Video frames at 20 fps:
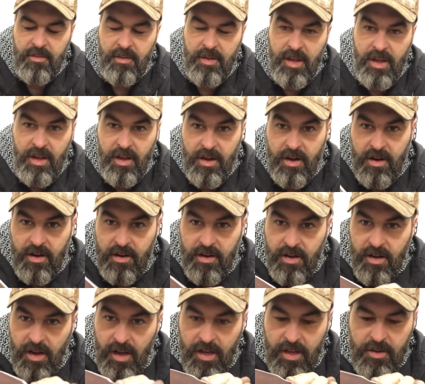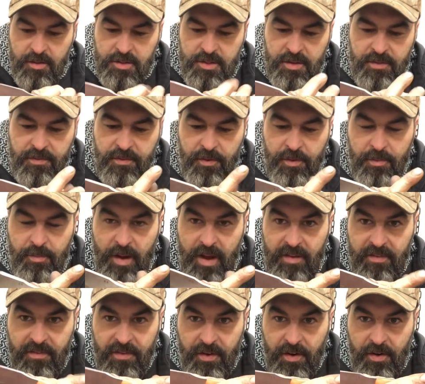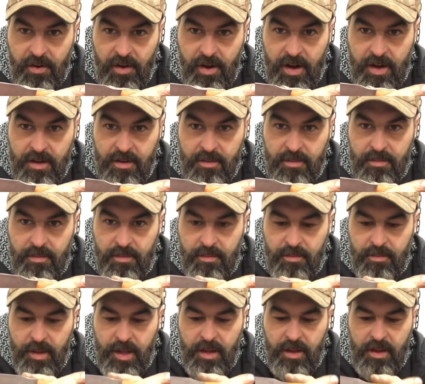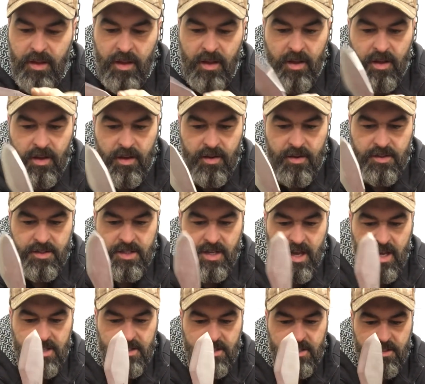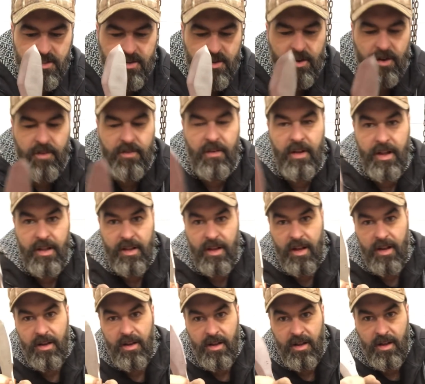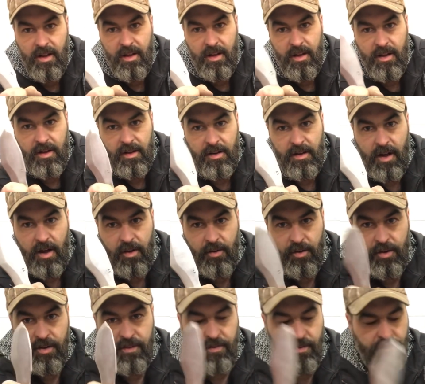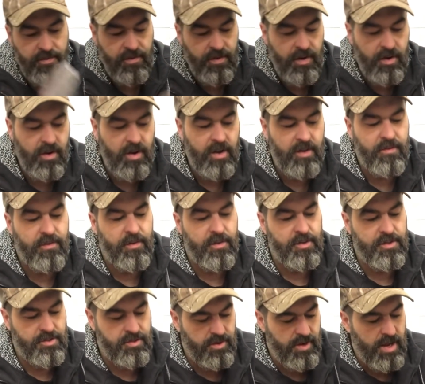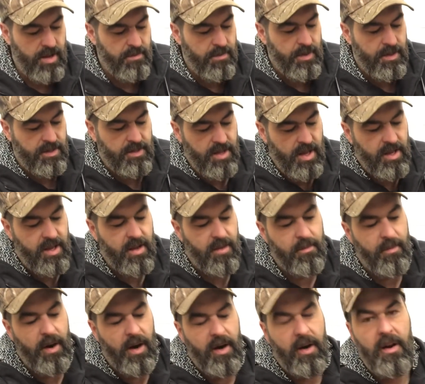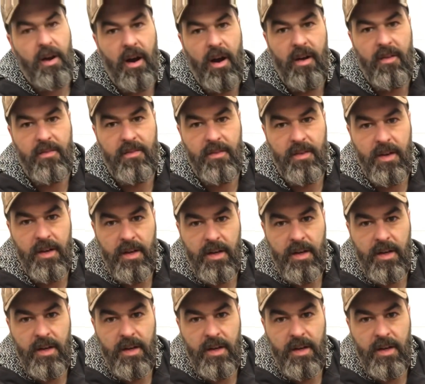Here I use it for my ferro rod, because it has this curve. And then not only for ferro rod, for scraping, taking bark off.